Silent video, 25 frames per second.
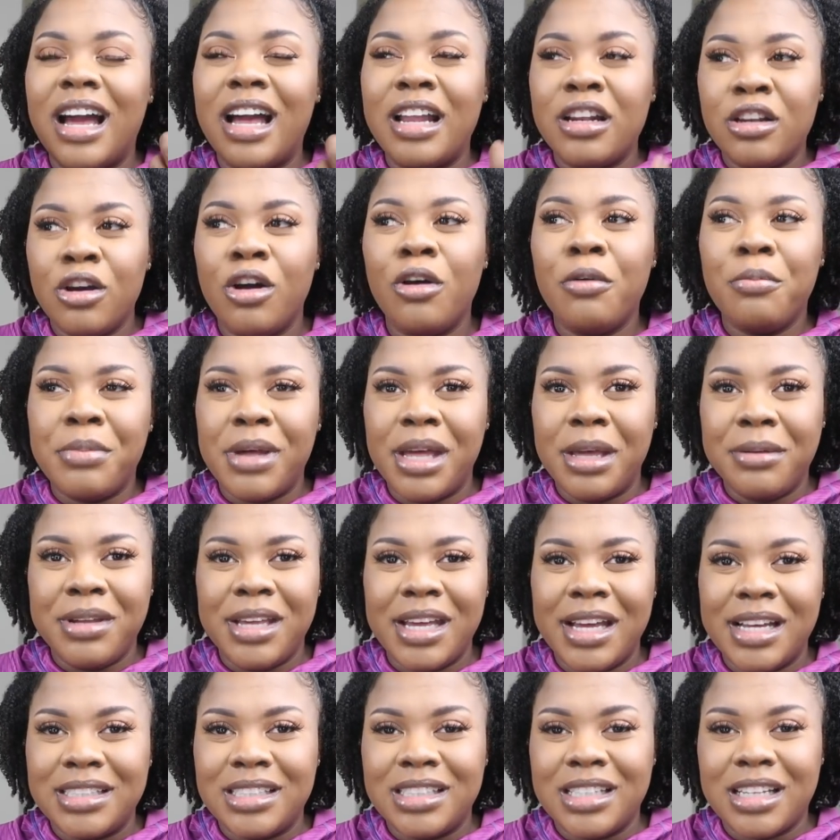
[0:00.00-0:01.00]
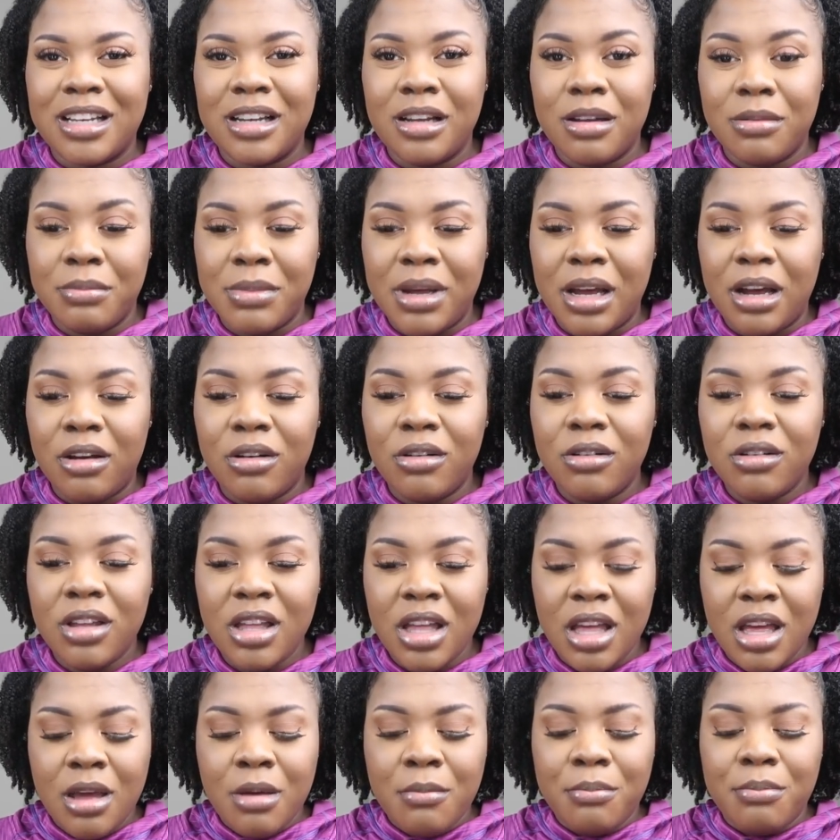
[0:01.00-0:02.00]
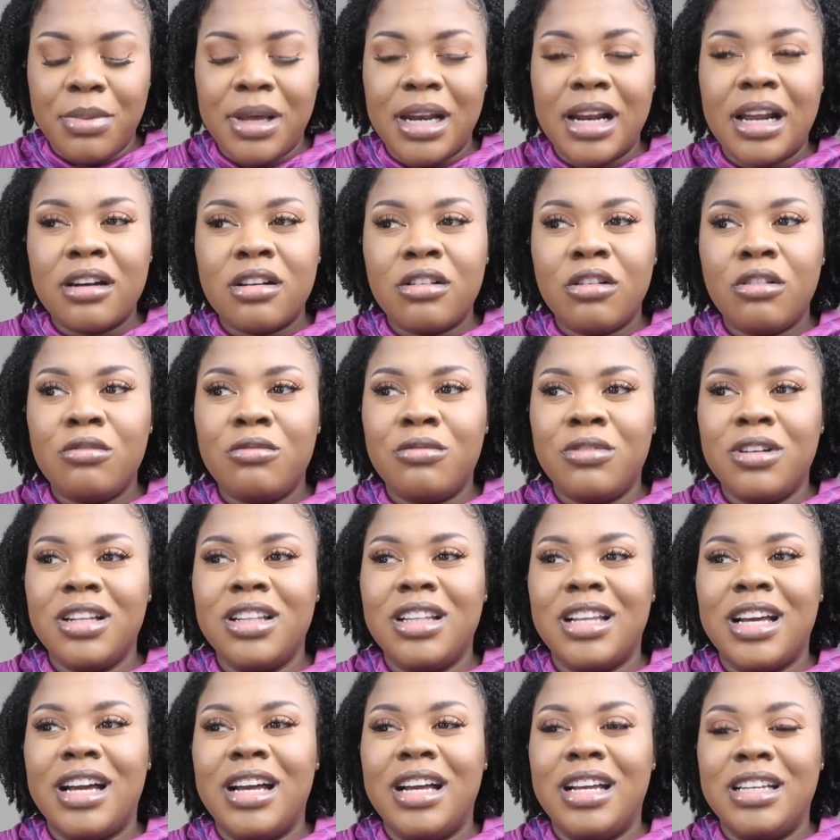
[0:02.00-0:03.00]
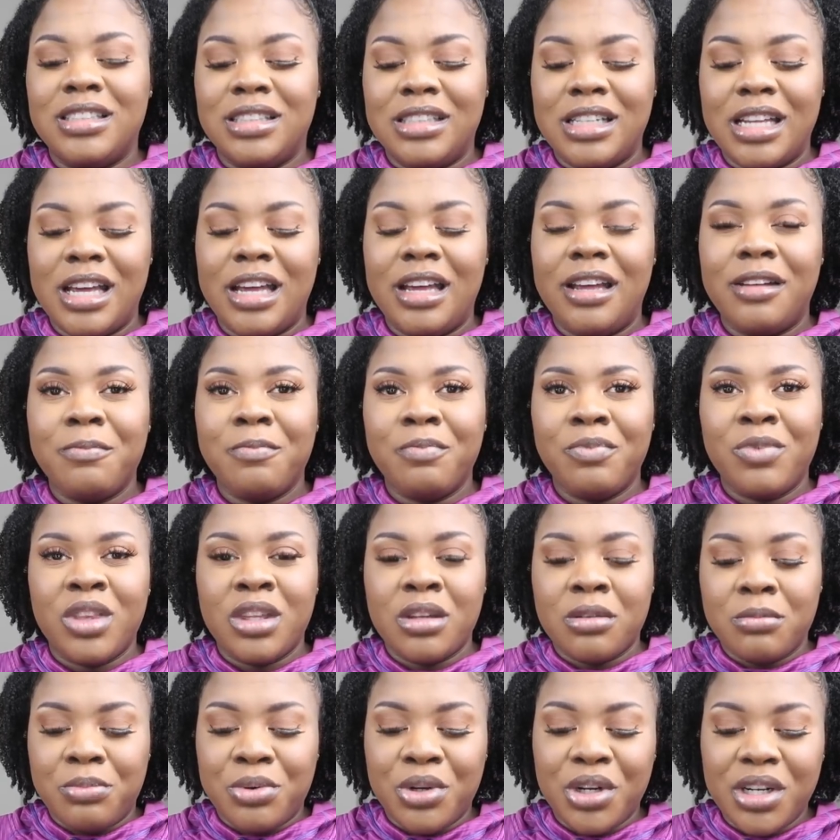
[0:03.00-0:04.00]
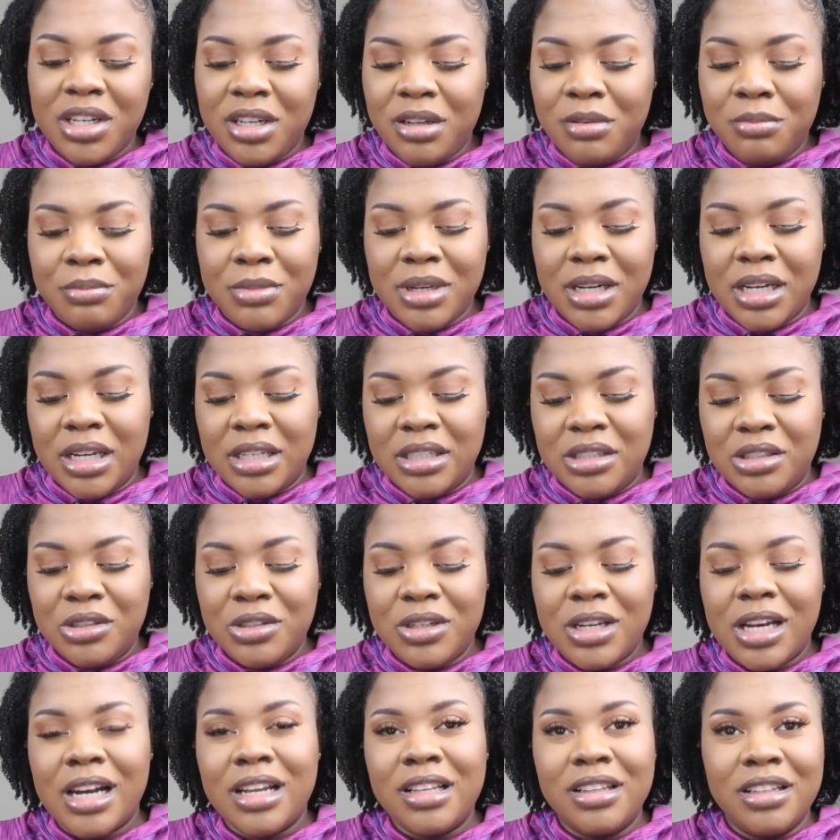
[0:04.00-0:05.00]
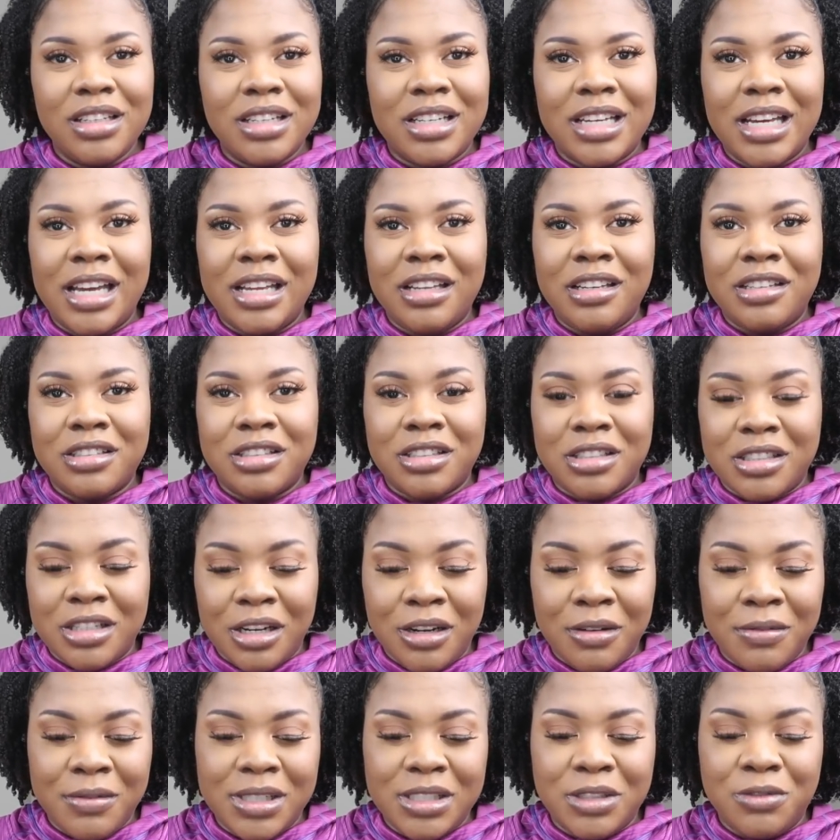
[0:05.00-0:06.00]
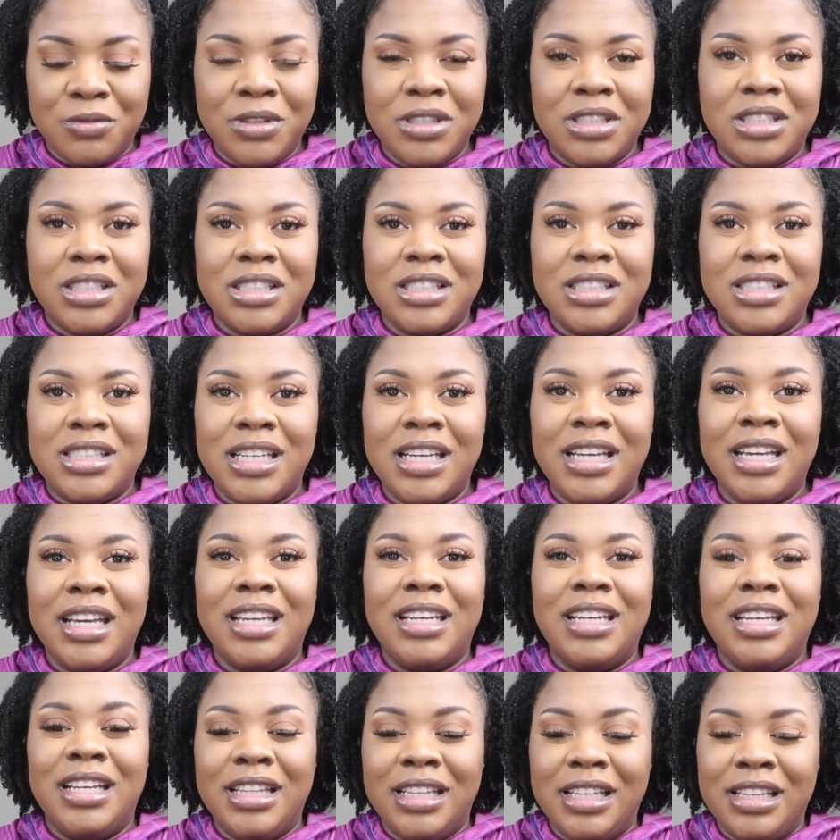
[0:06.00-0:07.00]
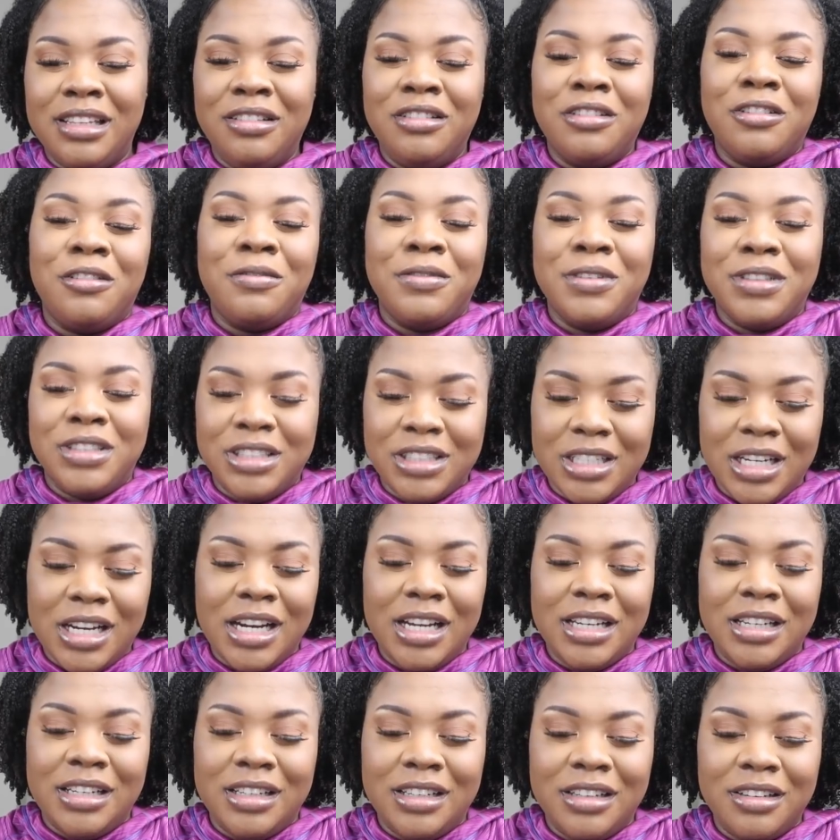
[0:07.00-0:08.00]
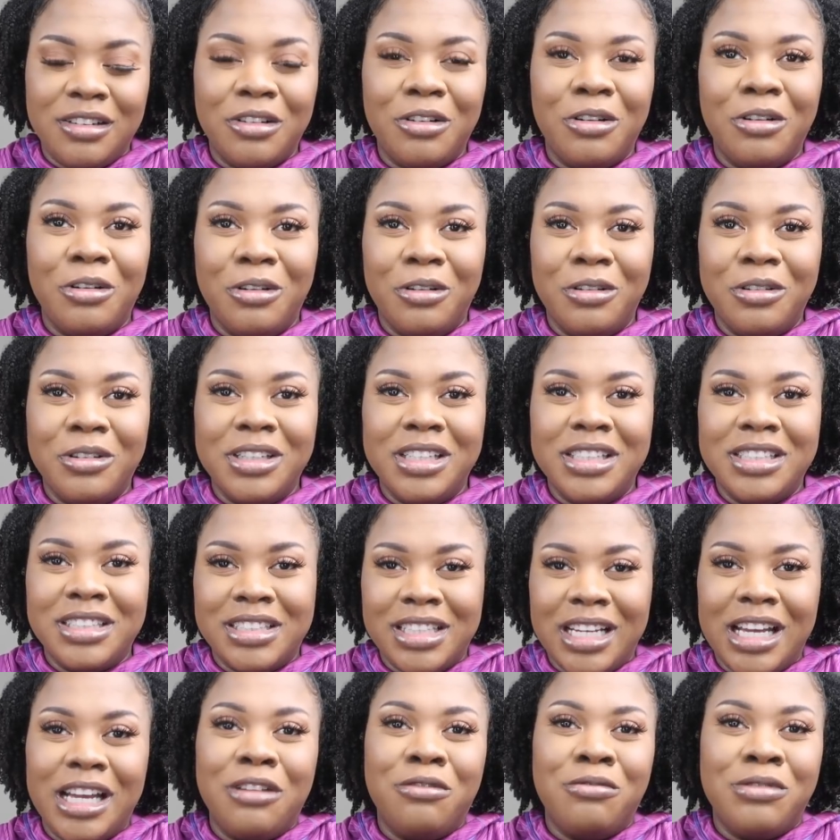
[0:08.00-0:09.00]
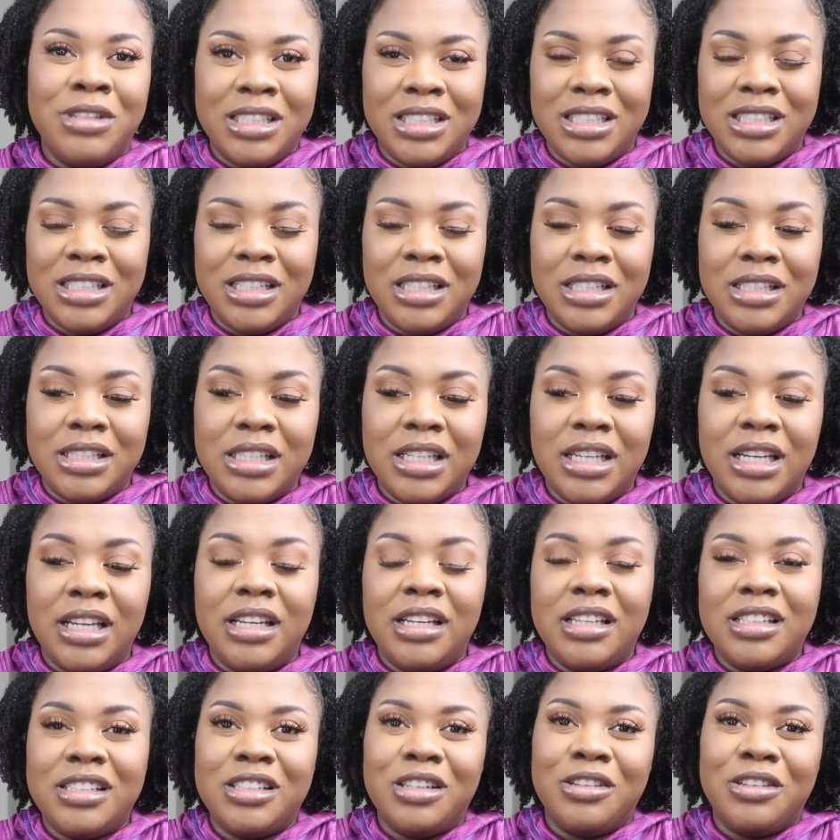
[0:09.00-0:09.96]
I know baby has to come out, but I don't realize that pretty much you gotta look at your cervix reaching ten, and then your vagina hole is like reaching a ten.